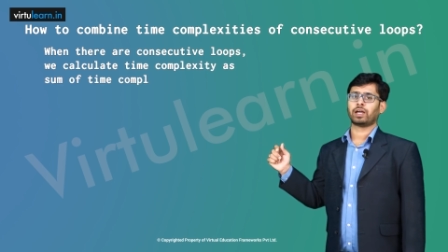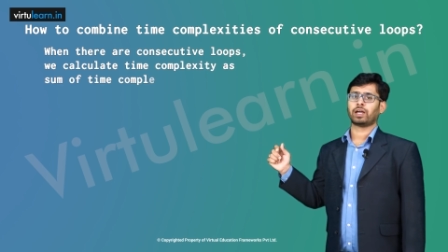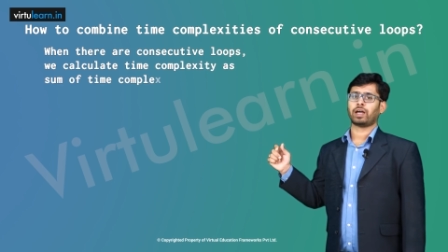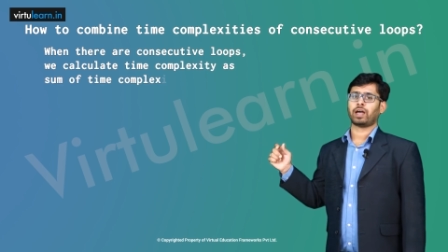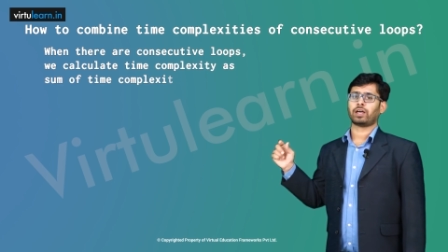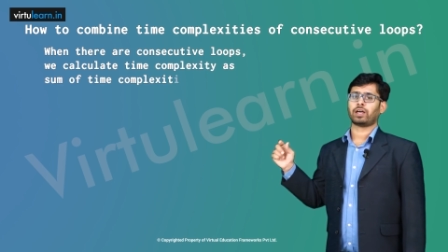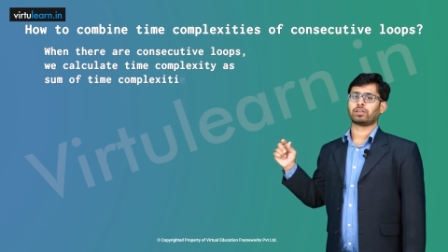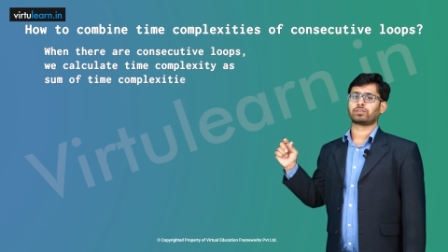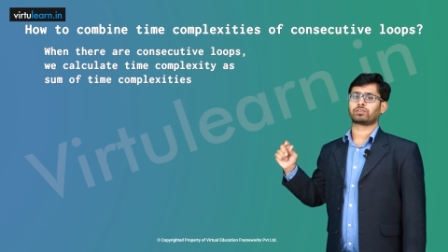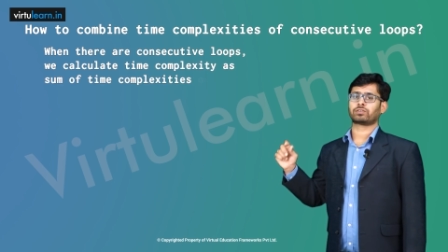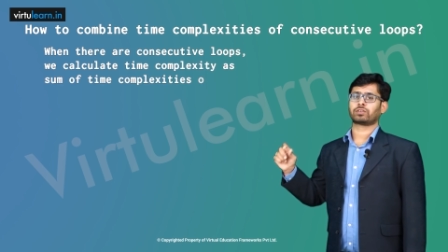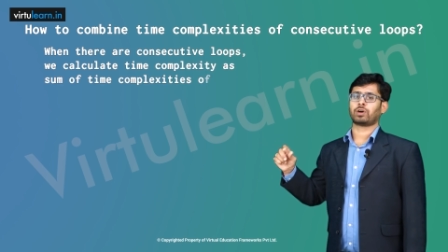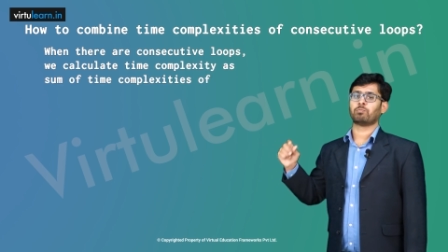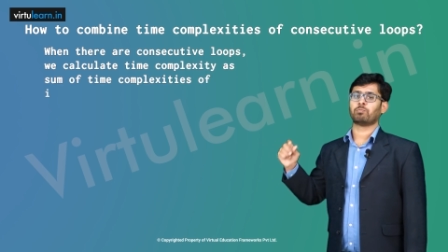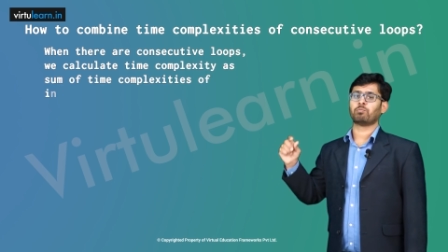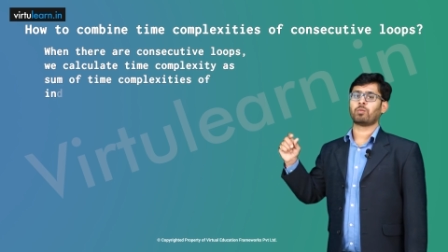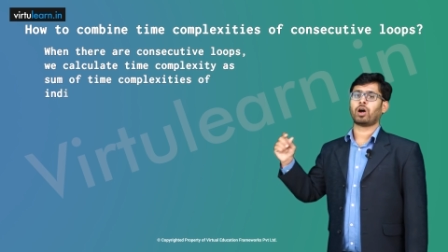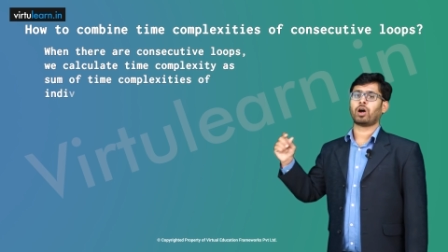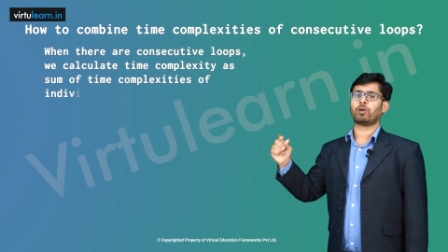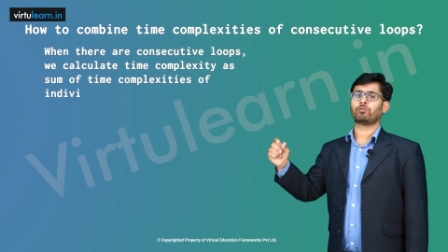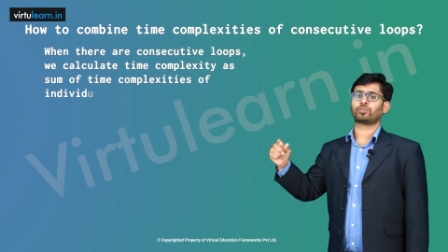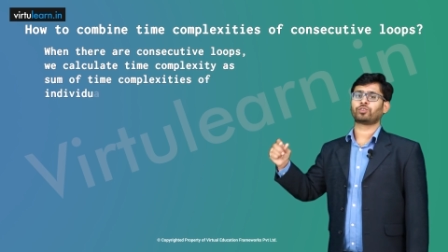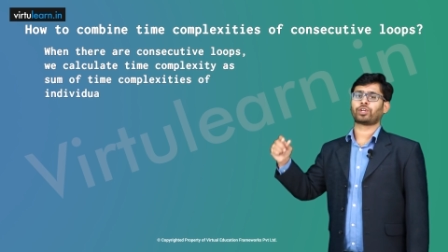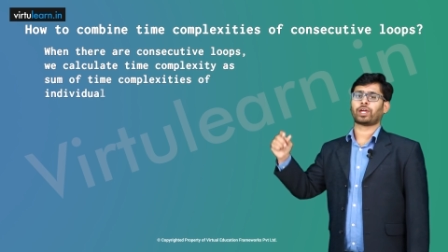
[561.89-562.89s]
as sum
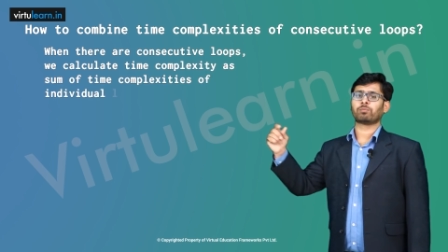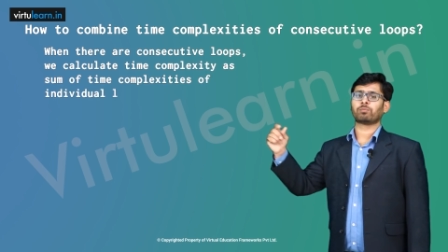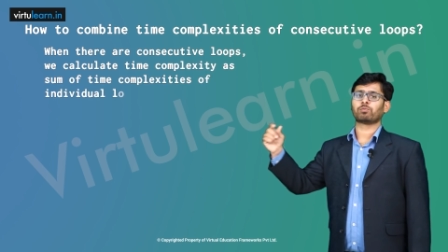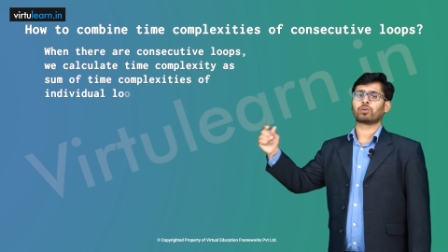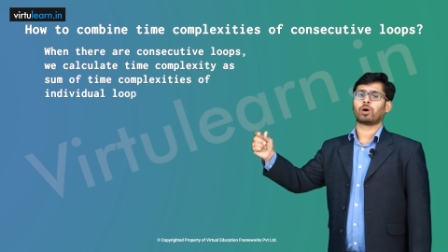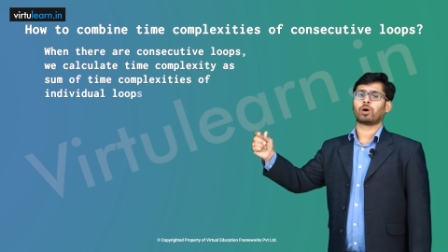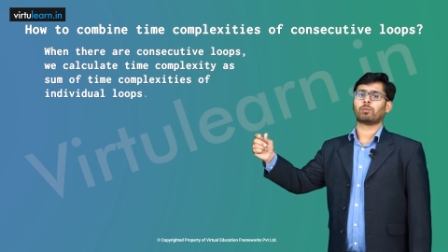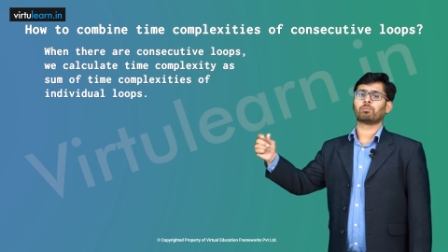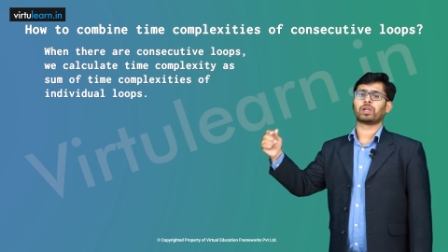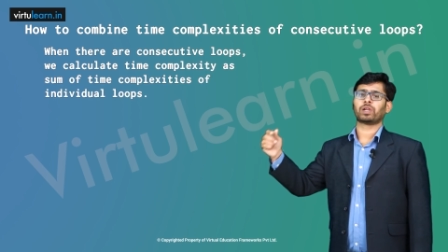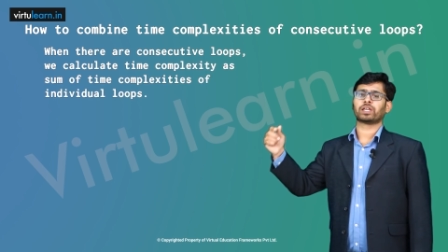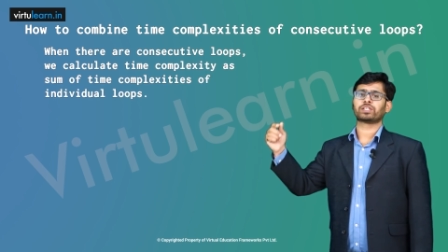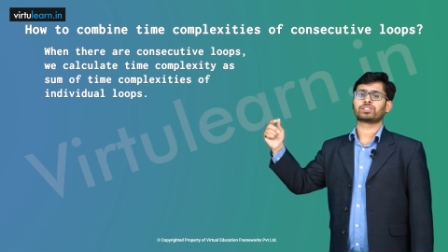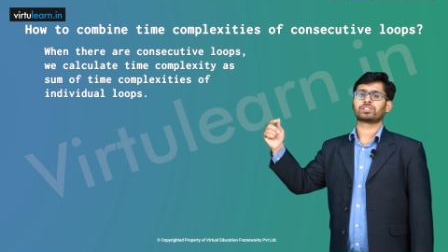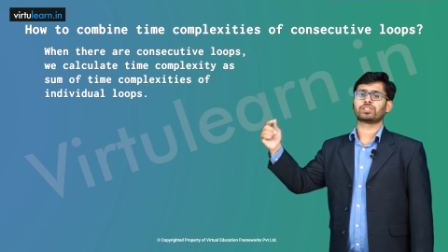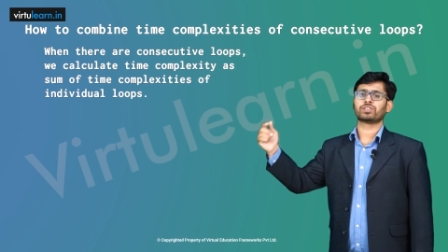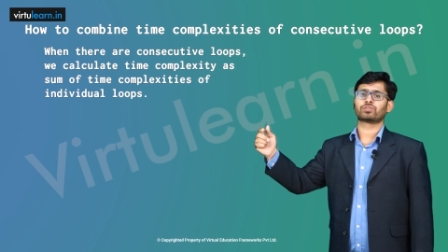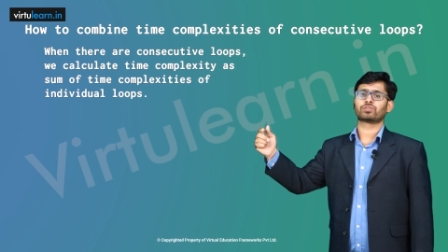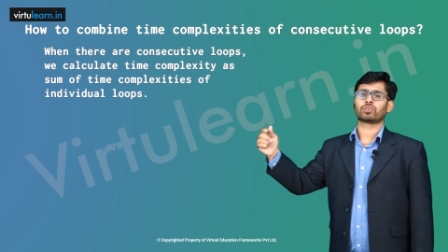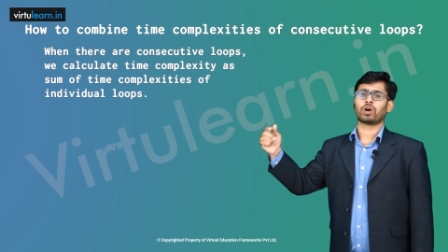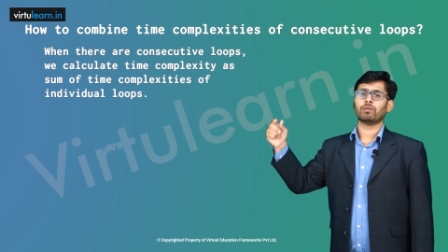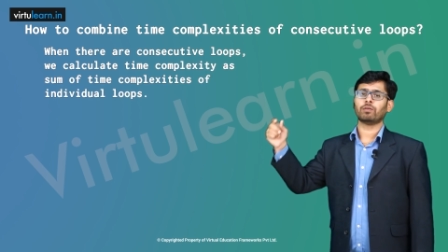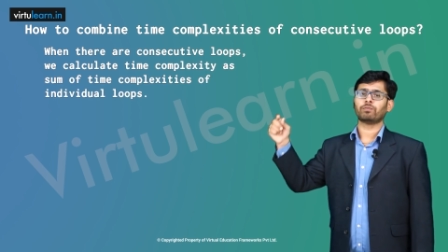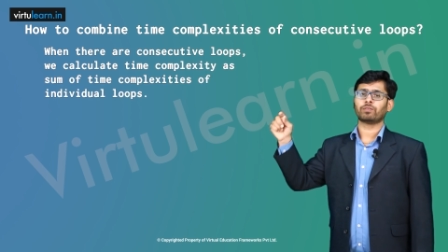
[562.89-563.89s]
of time
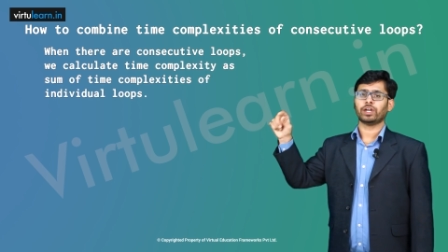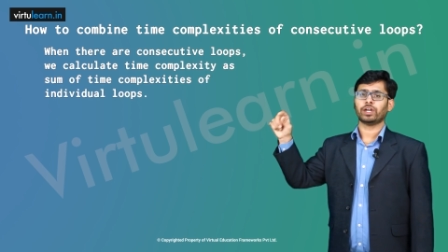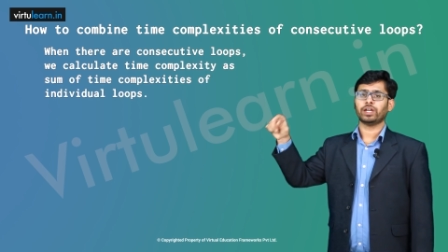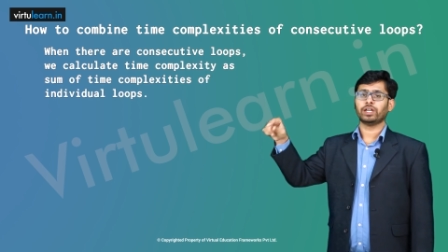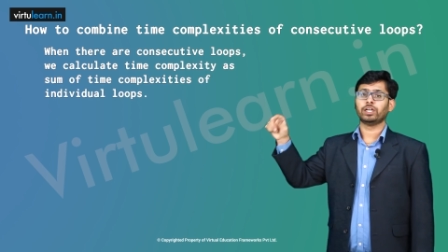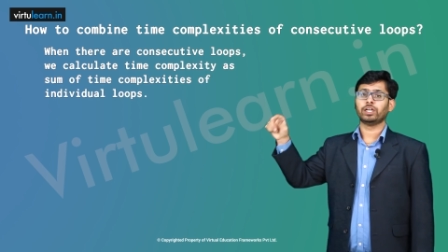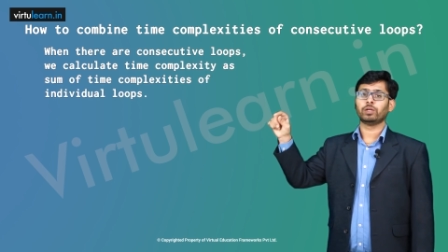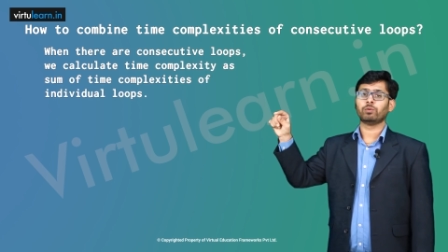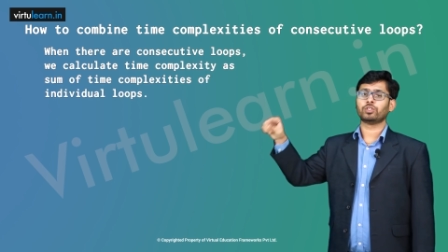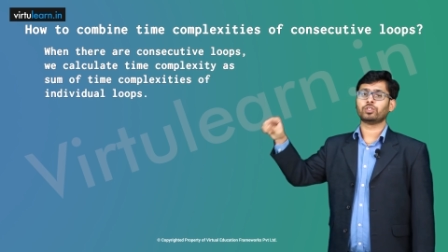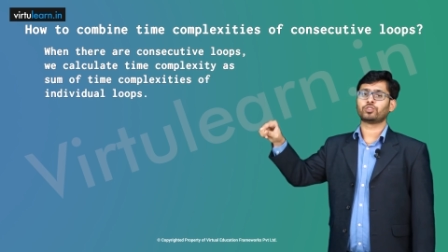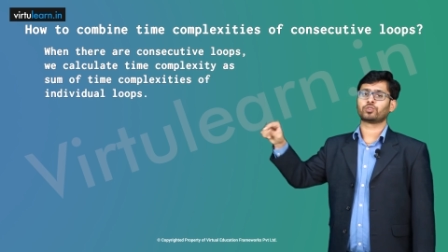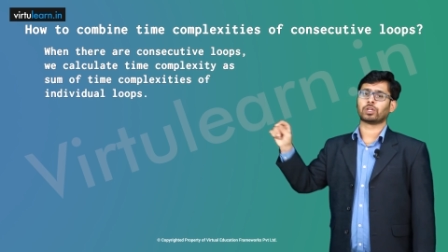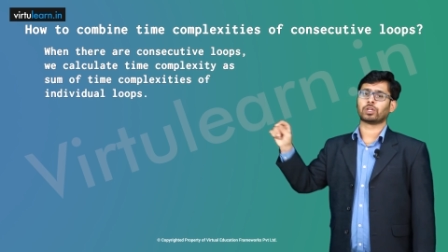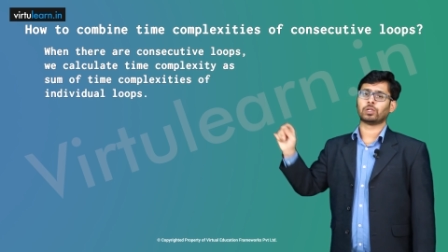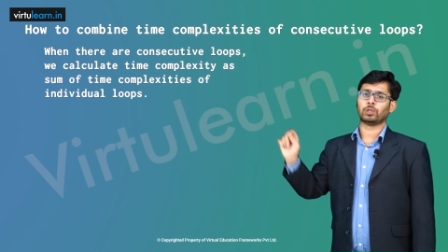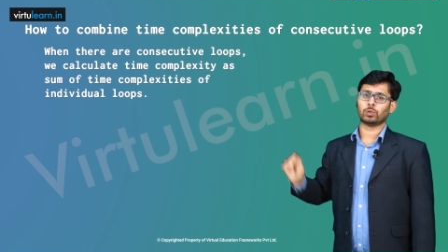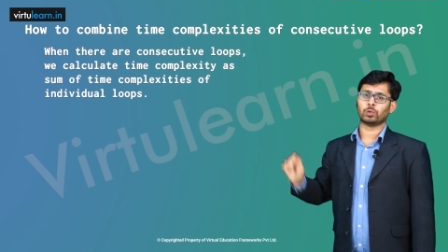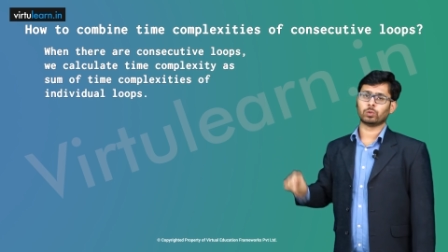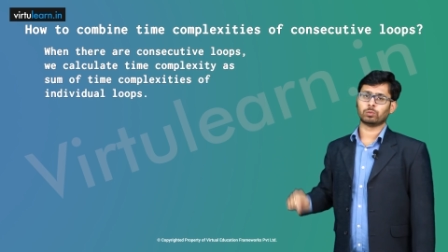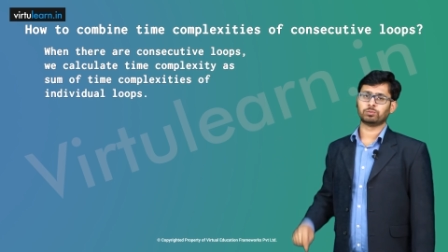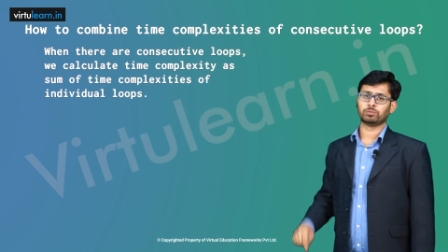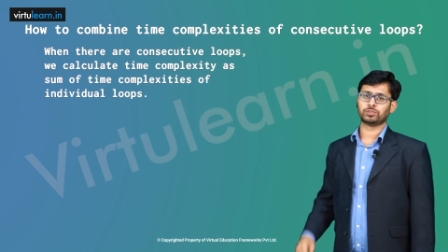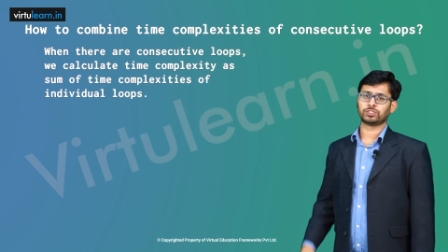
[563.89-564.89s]
complexities of individual
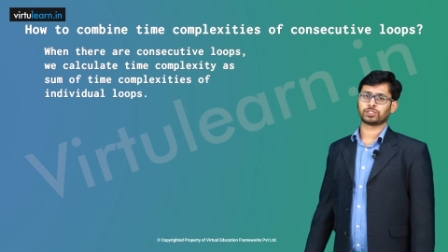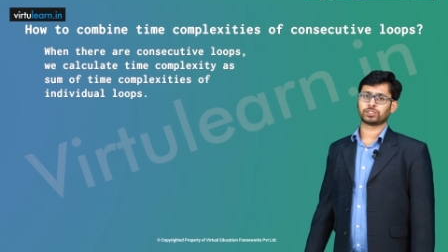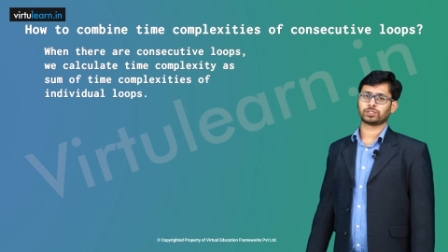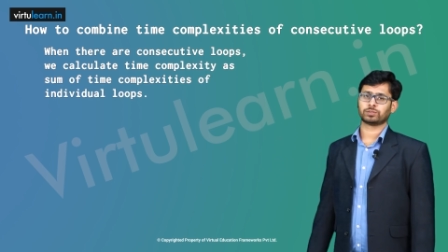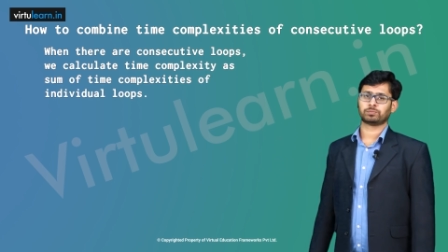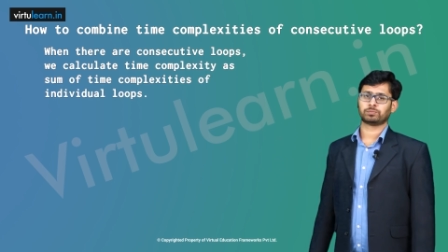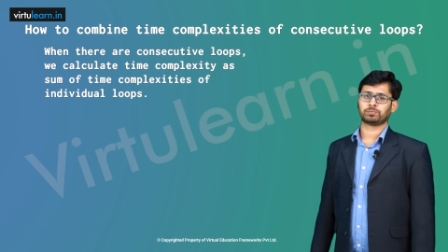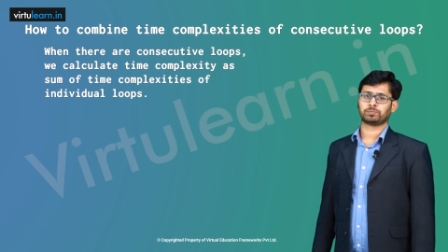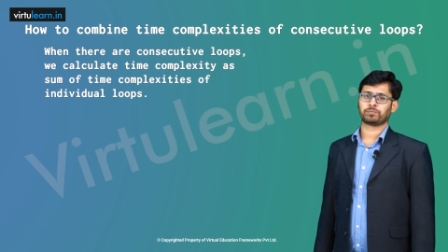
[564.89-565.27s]
loops.